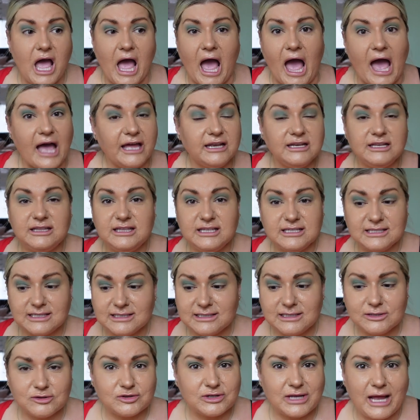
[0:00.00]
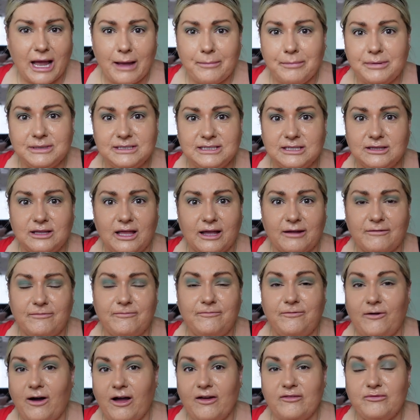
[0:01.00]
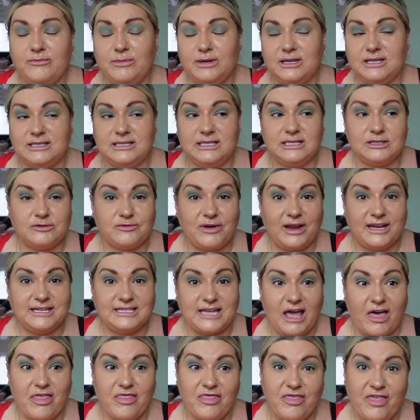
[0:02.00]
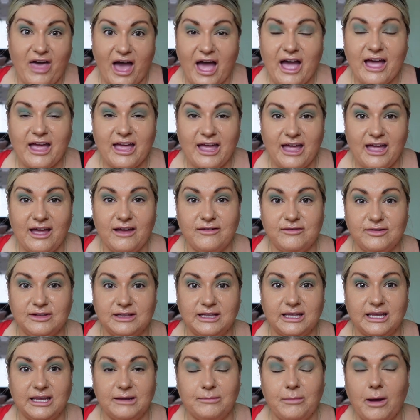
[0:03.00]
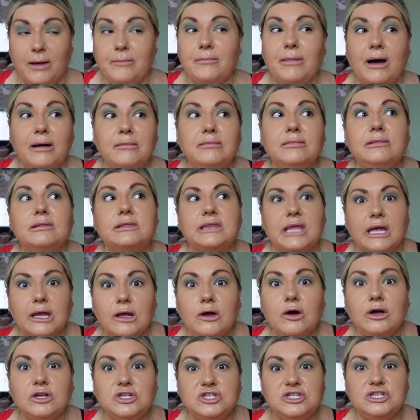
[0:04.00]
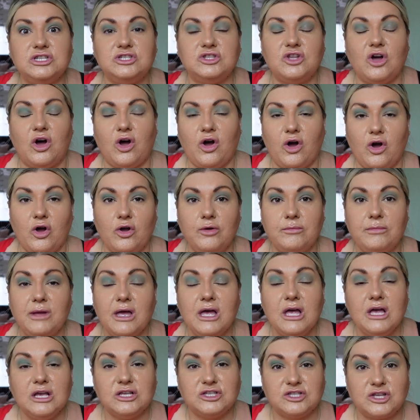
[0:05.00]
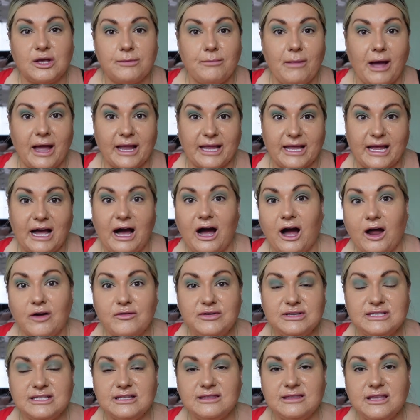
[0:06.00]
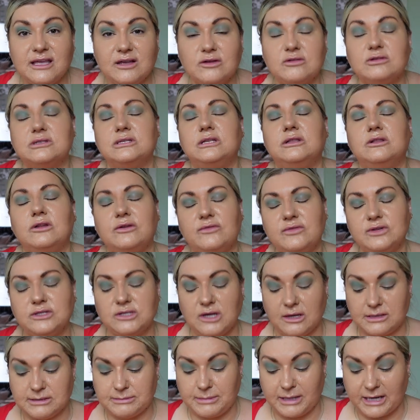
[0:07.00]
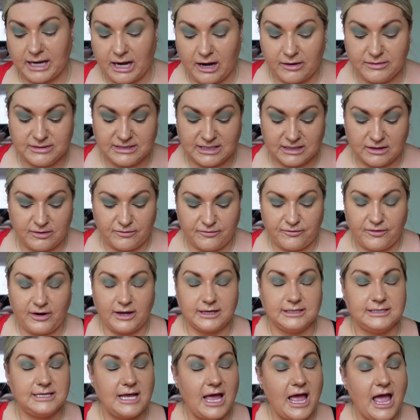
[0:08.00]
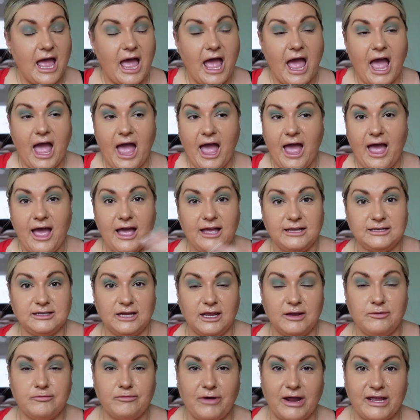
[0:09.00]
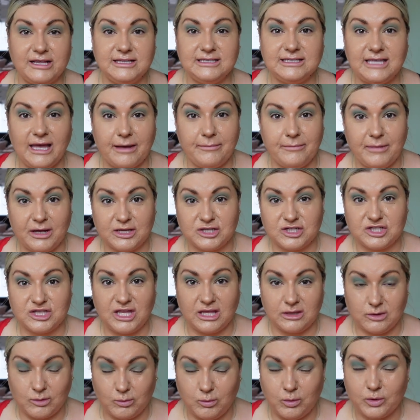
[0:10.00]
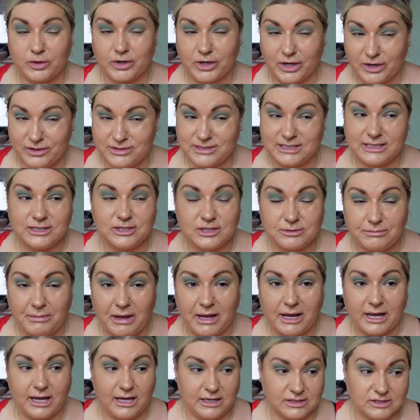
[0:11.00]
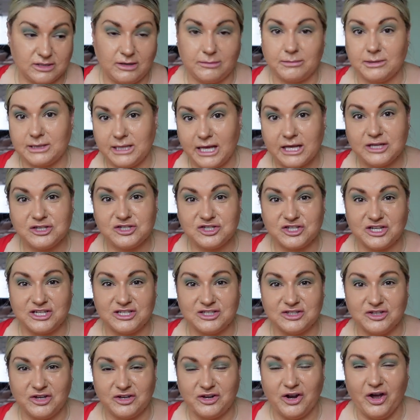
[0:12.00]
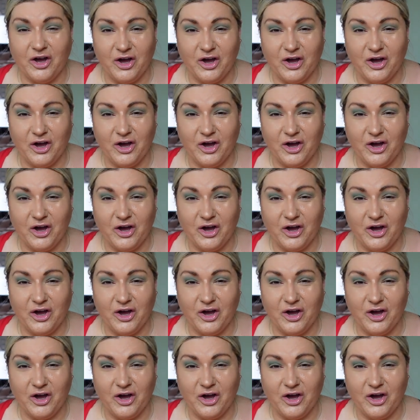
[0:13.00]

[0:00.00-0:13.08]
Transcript: And this has literally happened in like 5 minutes. It's rained that heavily. My mum, thank God she's not home, so my car isn't there, because a lot of the times my car is at the front and it rains that much that the water goes into my car, so I'm glad she's not